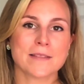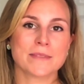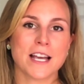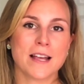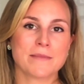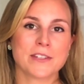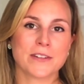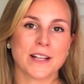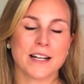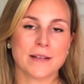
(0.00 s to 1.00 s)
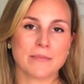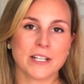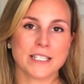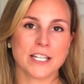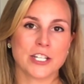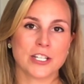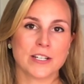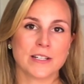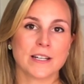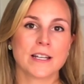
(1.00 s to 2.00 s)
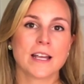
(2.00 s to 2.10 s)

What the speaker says: sometimes during that implantation